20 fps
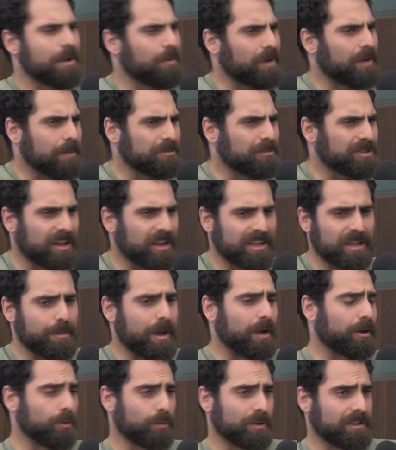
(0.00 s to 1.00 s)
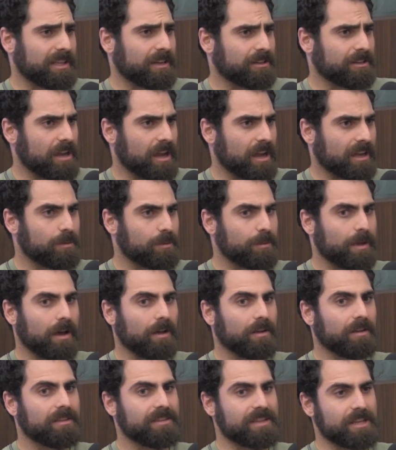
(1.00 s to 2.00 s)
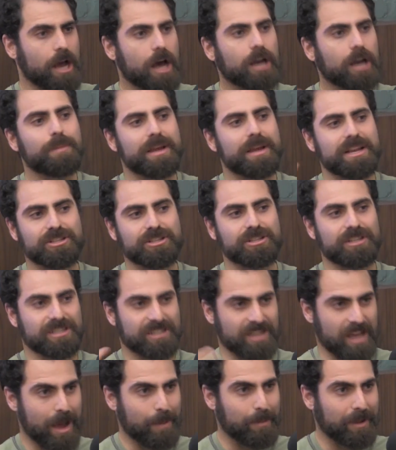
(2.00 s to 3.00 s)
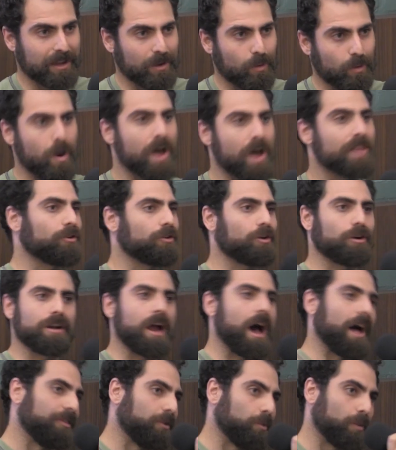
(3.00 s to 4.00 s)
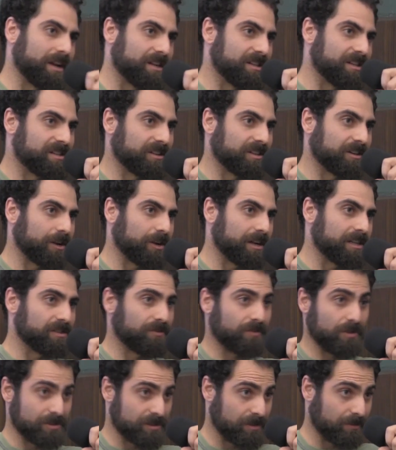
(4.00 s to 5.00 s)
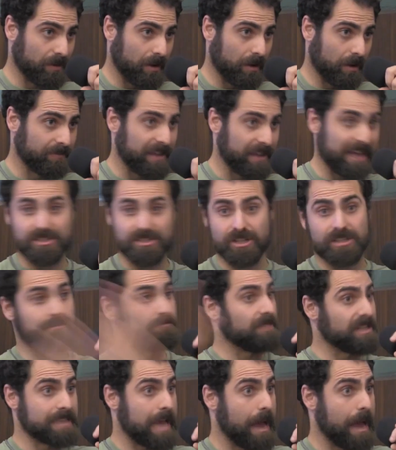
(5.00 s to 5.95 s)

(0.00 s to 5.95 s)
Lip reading: not what I'm talking about or what they're talking about. The automation is coming whether or not the wages increase, first of all. It's